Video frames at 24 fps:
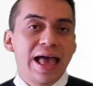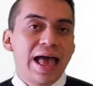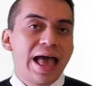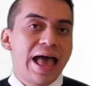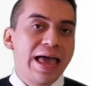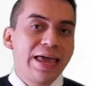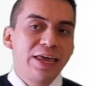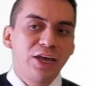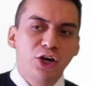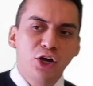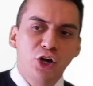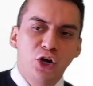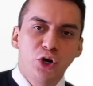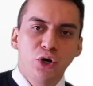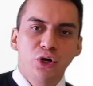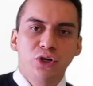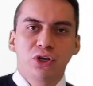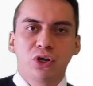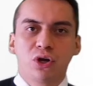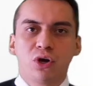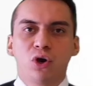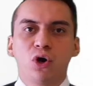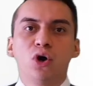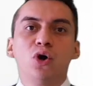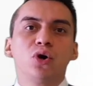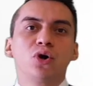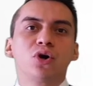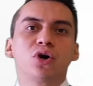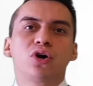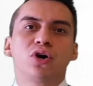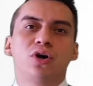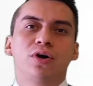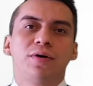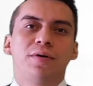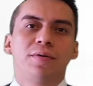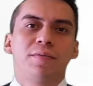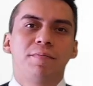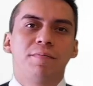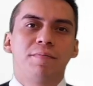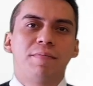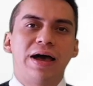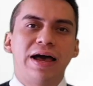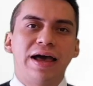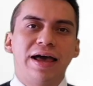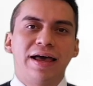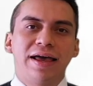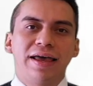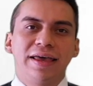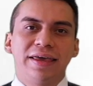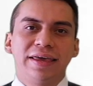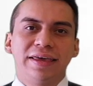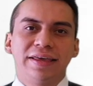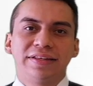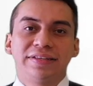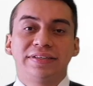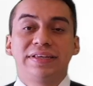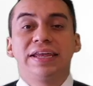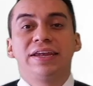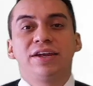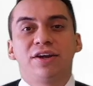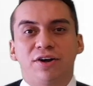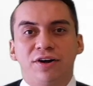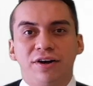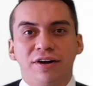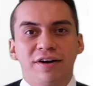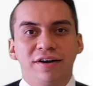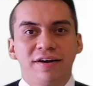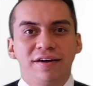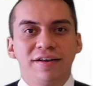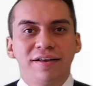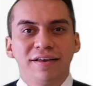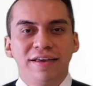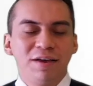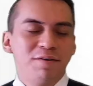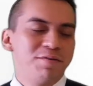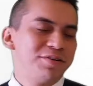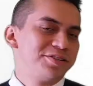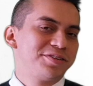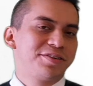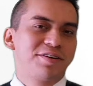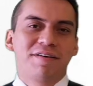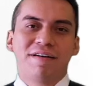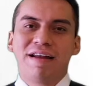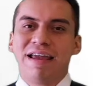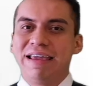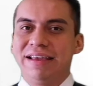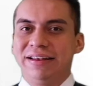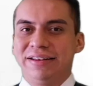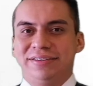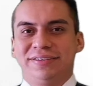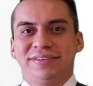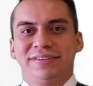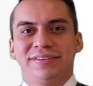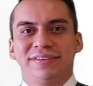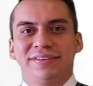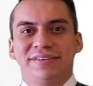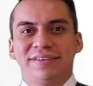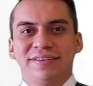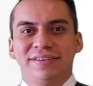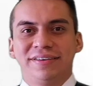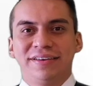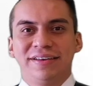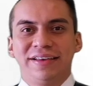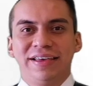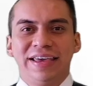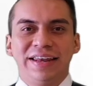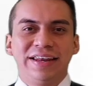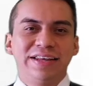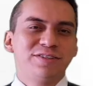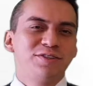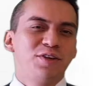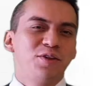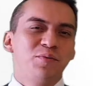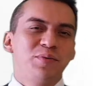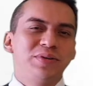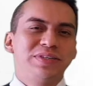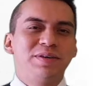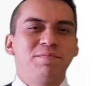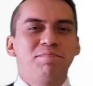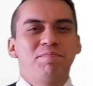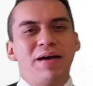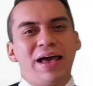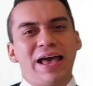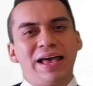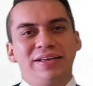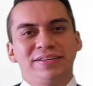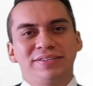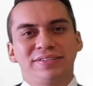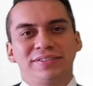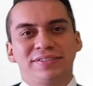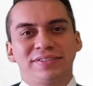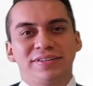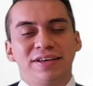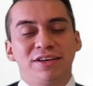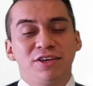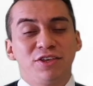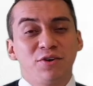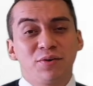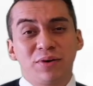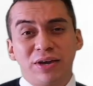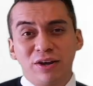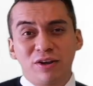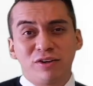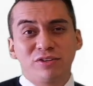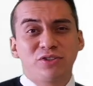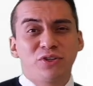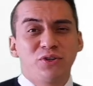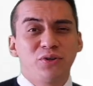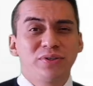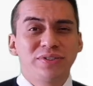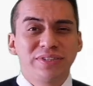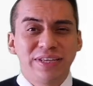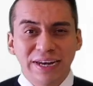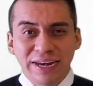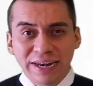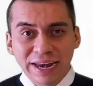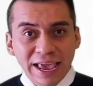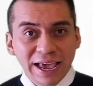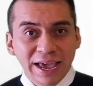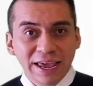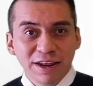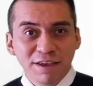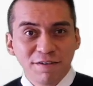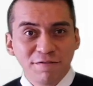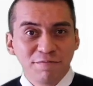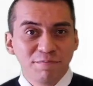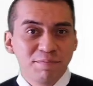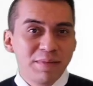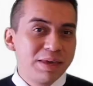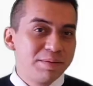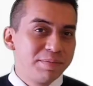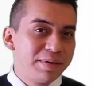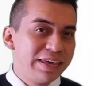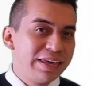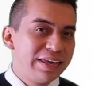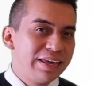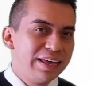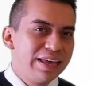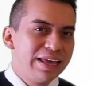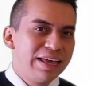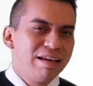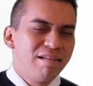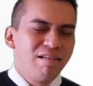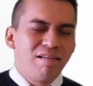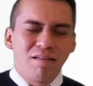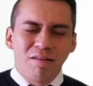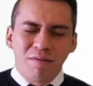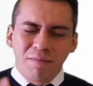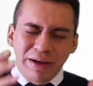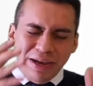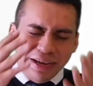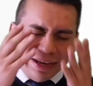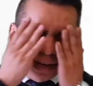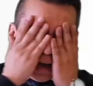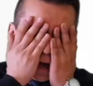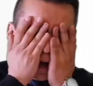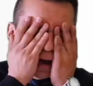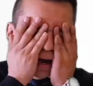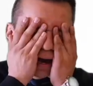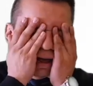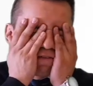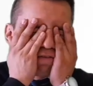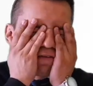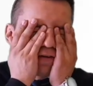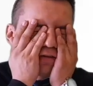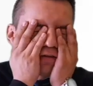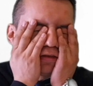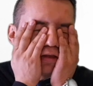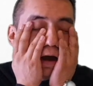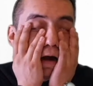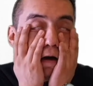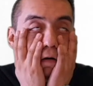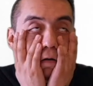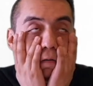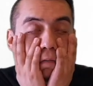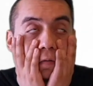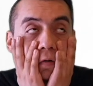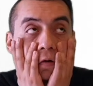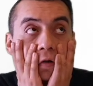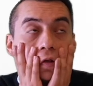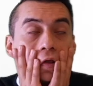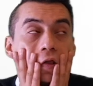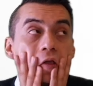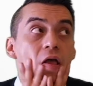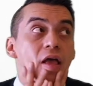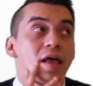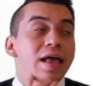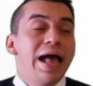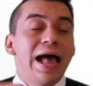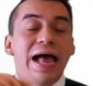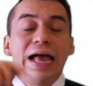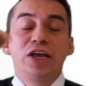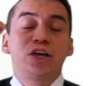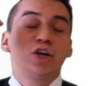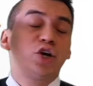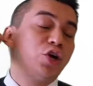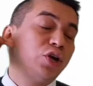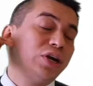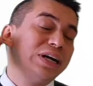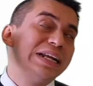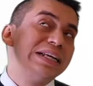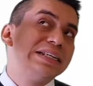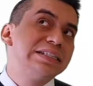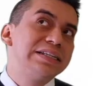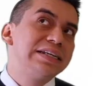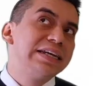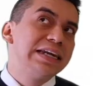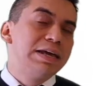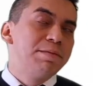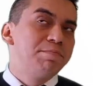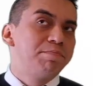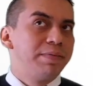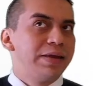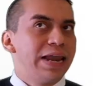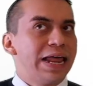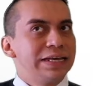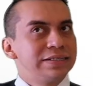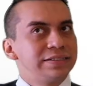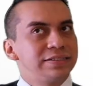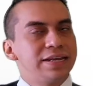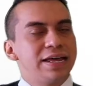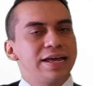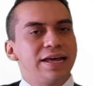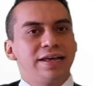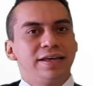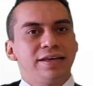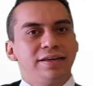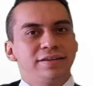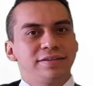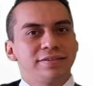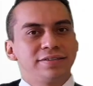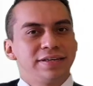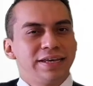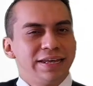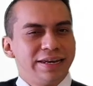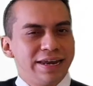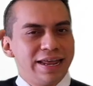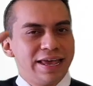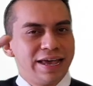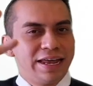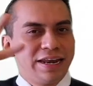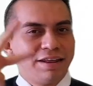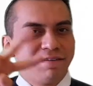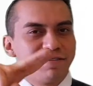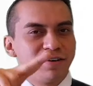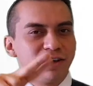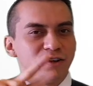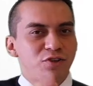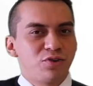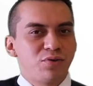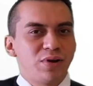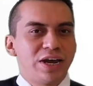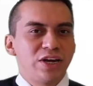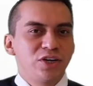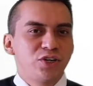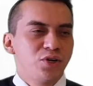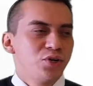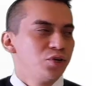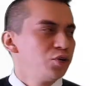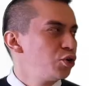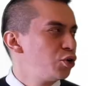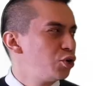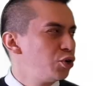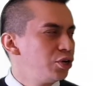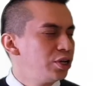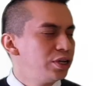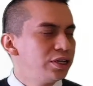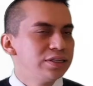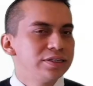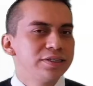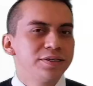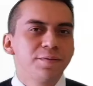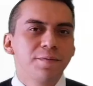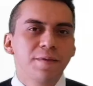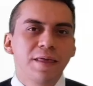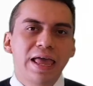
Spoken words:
I could cook my dinner. It was great. It is always in past. You can also use it in negative, maybe, oh my God, I feel terrible. I couldn't sleep last night. In negative contraction, couldn't.